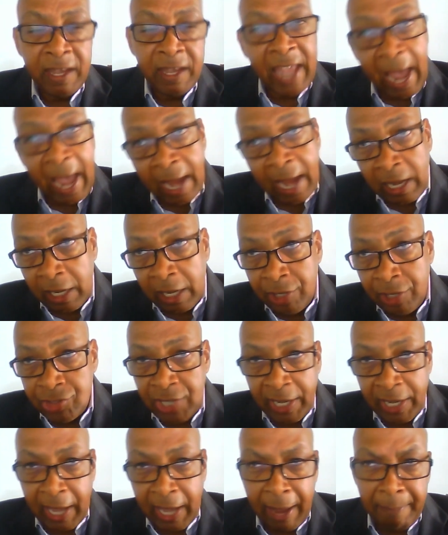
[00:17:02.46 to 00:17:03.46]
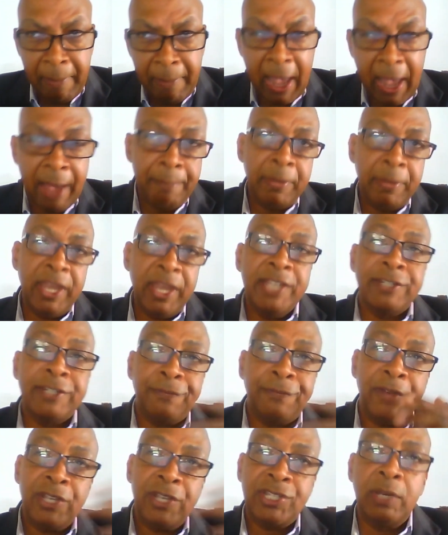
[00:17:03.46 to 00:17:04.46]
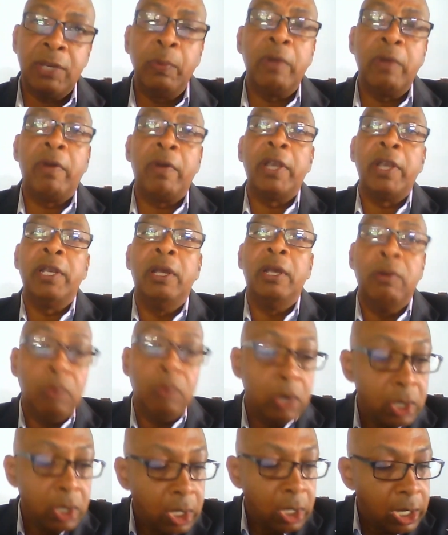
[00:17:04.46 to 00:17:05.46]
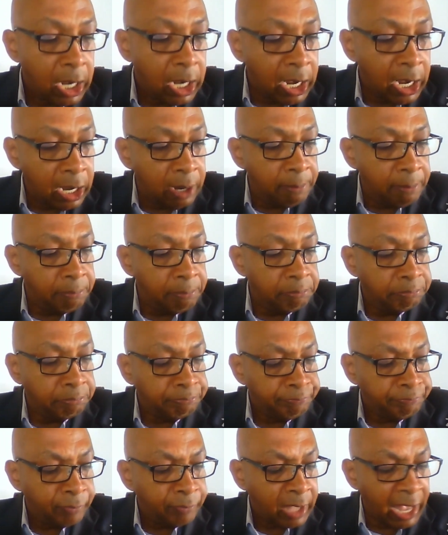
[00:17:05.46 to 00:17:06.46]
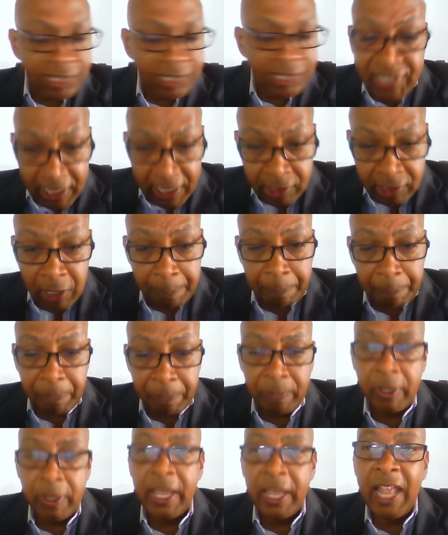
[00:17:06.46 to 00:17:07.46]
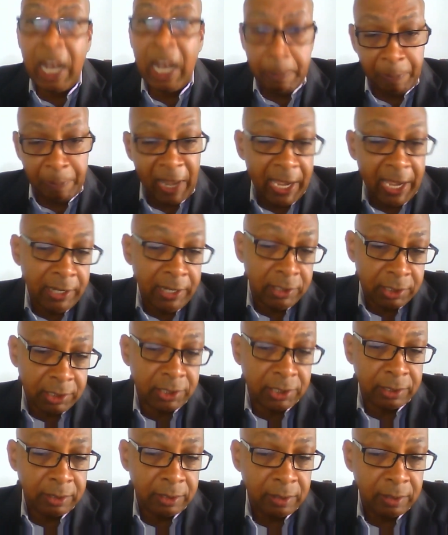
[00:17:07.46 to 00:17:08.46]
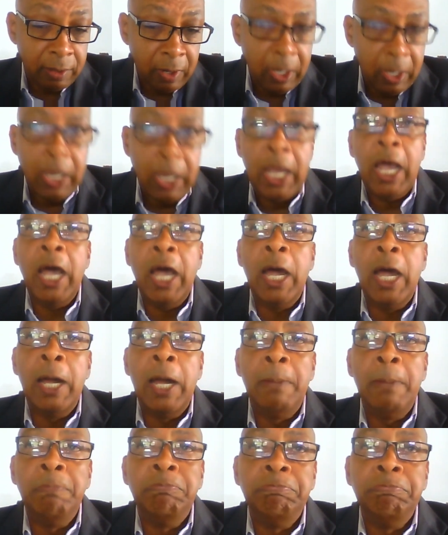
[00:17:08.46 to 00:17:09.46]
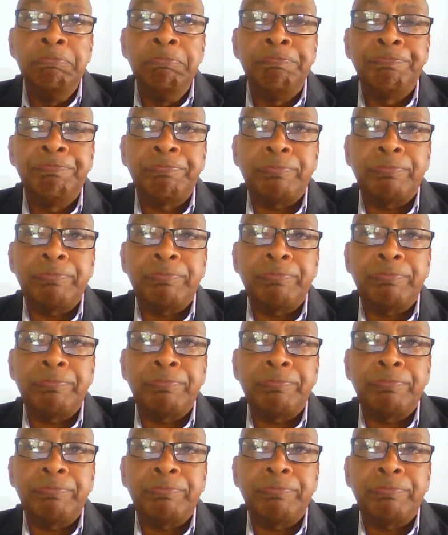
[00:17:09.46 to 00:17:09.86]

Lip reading: islands that I'm interfacing with right now are setting up helplines. And